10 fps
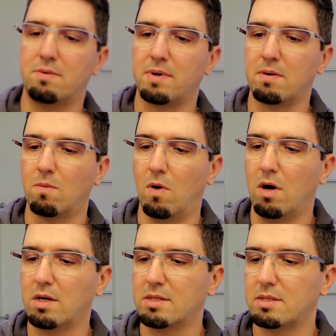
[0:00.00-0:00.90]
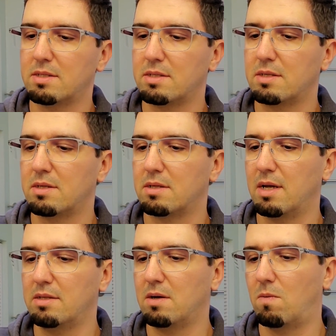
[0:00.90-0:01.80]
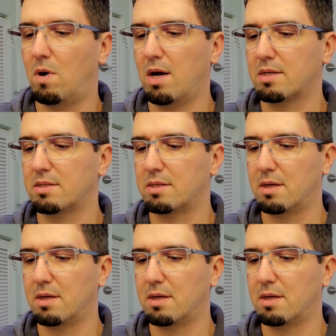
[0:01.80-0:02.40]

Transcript: a real wax? That's a wax,